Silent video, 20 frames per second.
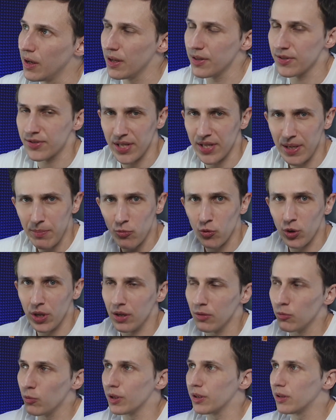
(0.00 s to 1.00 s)
And somewhere
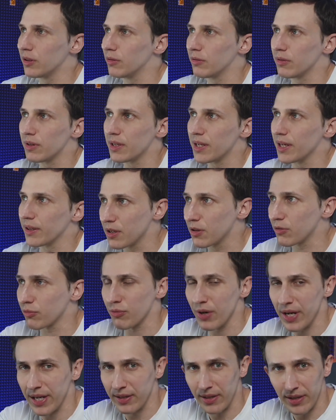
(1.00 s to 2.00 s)
when you get
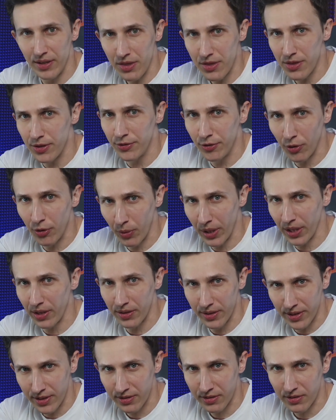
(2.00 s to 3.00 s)
great at doing
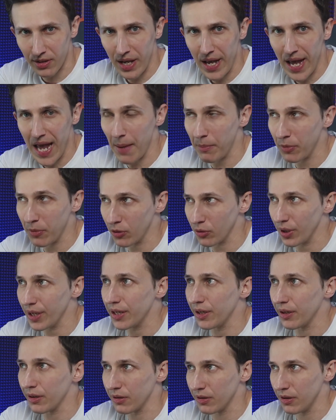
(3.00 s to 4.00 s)
this,
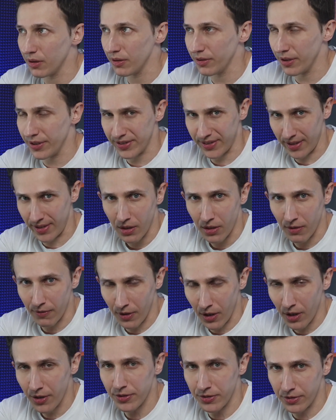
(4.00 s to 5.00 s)
emulating the sound of
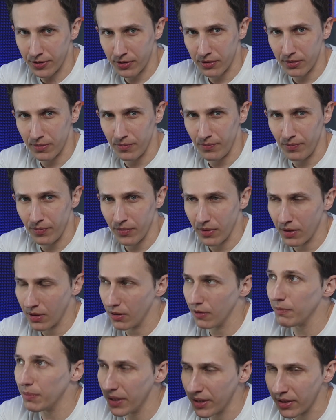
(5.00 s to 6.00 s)
others,
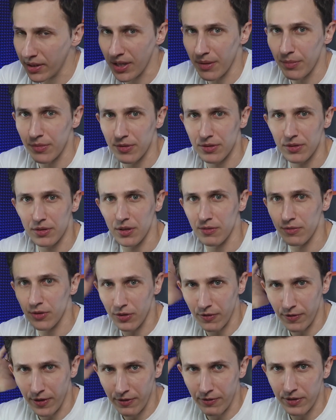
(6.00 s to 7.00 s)
of big names, of your
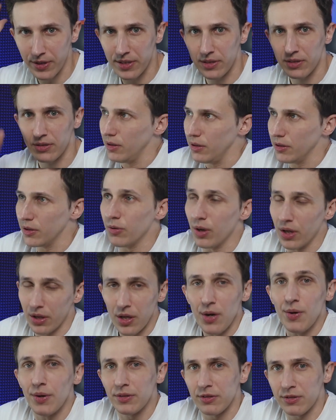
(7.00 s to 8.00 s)
favorites, you are
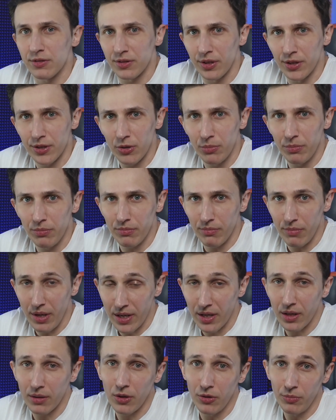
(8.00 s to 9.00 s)
going to start
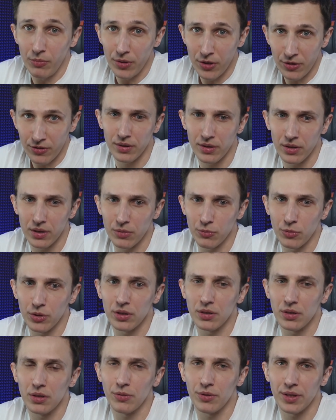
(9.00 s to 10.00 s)
making your music. And you want to
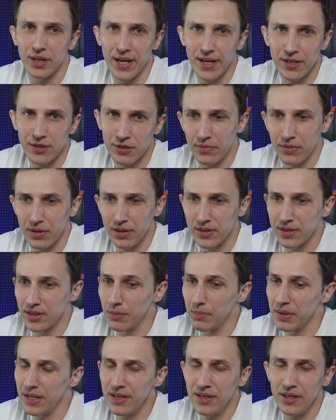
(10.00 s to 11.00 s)
know the catch? It's going to
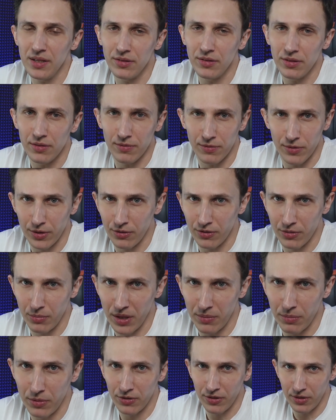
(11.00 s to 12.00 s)
be easy for you to
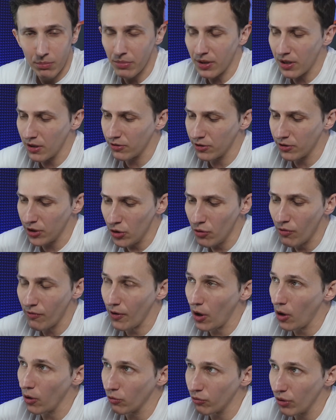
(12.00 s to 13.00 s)
make music because you've
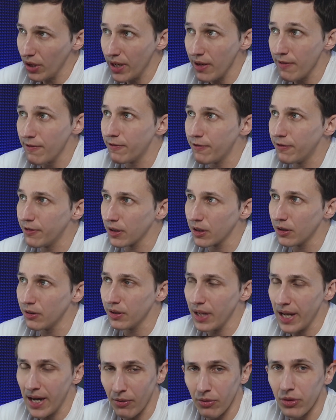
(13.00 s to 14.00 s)
already figured
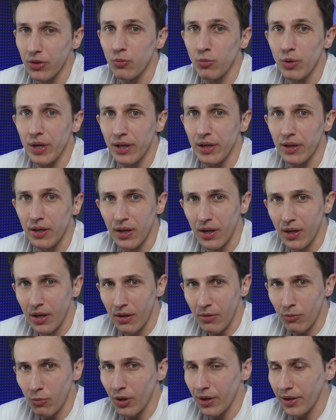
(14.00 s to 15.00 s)
out the way,
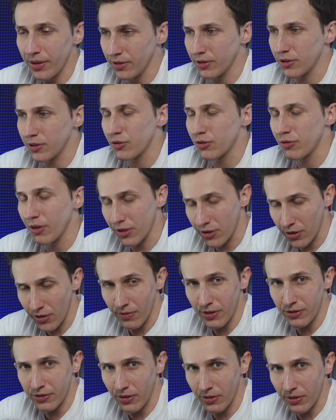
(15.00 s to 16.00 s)
what is the structure of
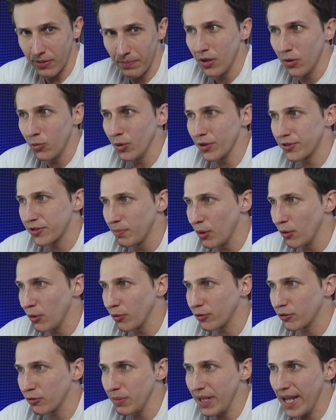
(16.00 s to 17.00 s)
a song, what's
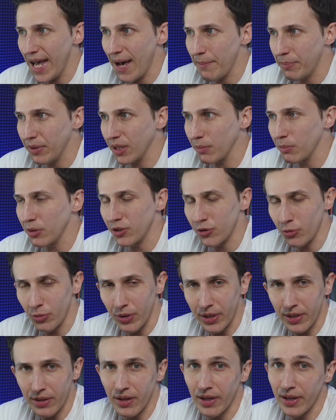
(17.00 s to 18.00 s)
supposed to be happening
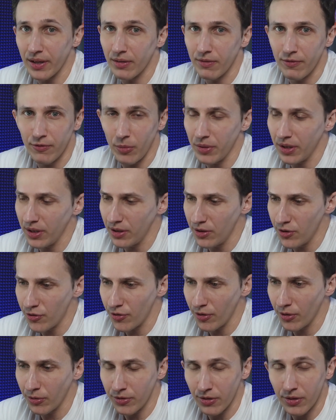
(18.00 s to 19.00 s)
between, like, from the
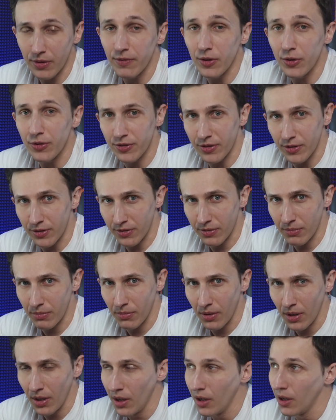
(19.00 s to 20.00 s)
intro to the verses,
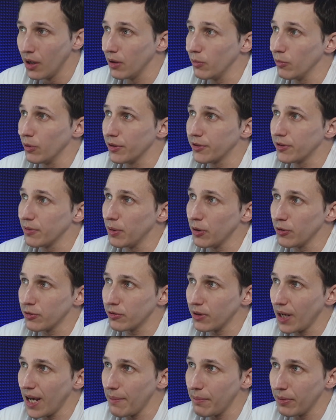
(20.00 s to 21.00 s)
what's supposed to
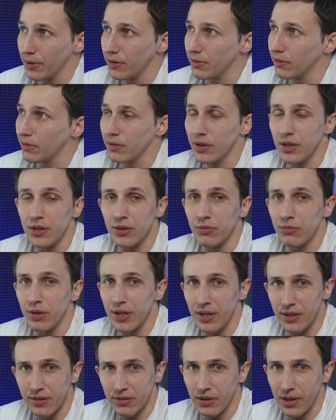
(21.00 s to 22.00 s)
happen in the
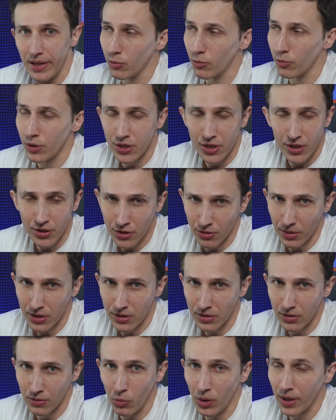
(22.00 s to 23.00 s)
race, which
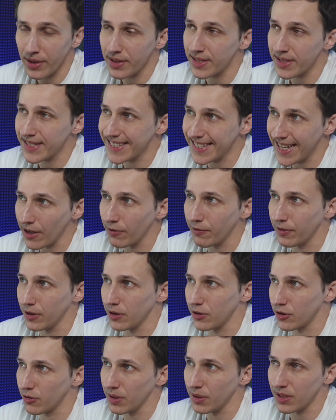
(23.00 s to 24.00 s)
instruments, what set of
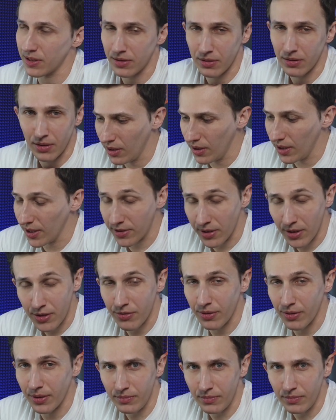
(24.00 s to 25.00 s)
instruments,
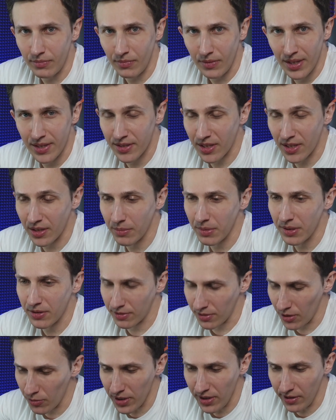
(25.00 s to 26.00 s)
etc. It's going to be
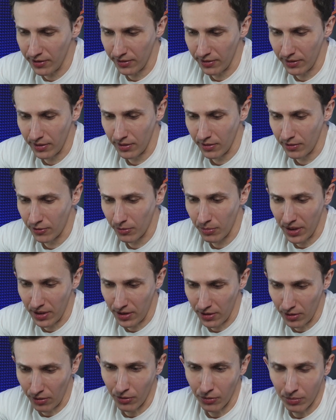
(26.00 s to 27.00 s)
so easy to make
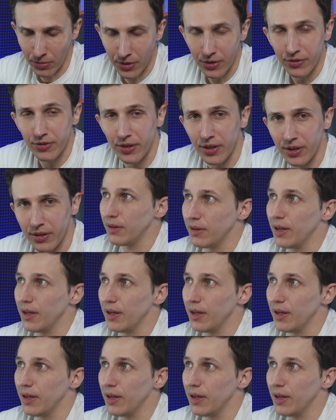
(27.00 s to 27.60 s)
your own music.